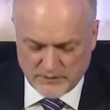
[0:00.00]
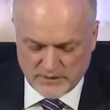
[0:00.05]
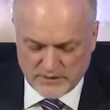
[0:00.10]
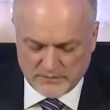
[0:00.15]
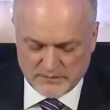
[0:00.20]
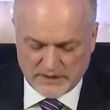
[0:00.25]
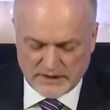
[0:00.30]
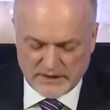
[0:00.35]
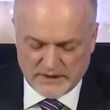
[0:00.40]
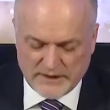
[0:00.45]

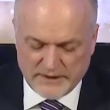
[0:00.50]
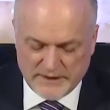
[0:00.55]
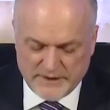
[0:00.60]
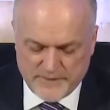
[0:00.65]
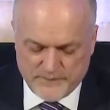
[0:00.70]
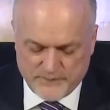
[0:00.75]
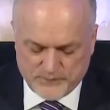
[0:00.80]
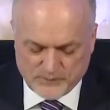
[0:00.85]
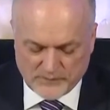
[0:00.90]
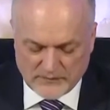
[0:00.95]
give you a little
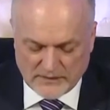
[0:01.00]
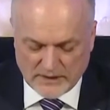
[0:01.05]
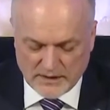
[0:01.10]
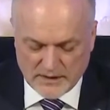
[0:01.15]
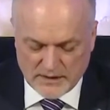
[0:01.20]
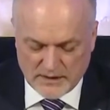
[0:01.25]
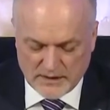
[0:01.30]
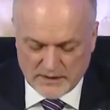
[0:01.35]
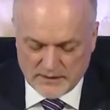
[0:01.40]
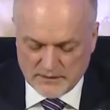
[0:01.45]
bit more
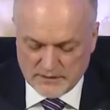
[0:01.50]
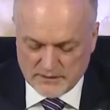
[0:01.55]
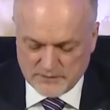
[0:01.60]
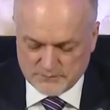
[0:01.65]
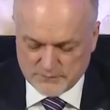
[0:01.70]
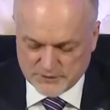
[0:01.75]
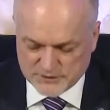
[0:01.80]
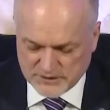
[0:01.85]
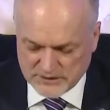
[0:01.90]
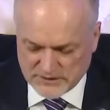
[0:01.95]
information on
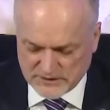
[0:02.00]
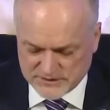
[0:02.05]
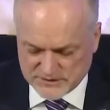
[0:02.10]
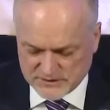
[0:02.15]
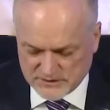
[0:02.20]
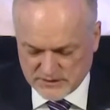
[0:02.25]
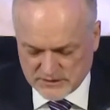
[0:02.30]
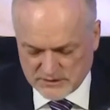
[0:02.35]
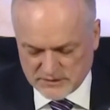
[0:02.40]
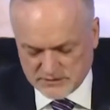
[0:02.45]
what I've just
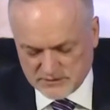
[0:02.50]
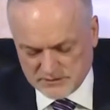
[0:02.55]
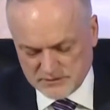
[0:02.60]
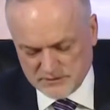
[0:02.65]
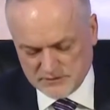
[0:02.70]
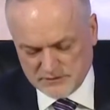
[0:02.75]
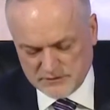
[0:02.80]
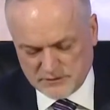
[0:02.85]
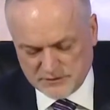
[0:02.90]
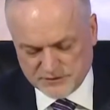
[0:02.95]
mentioned to you a
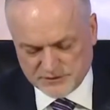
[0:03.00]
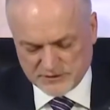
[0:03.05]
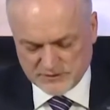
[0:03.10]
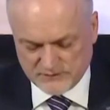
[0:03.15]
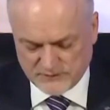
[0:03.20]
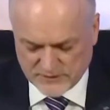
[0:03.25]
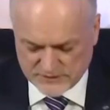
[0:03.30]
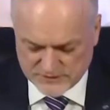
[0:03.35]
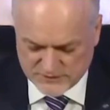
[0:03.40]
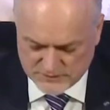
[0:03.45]
few moments
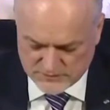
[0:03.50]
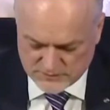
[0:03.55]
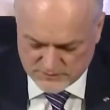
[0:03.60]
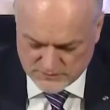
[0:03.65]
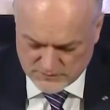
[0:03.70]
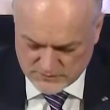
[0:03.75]
ago.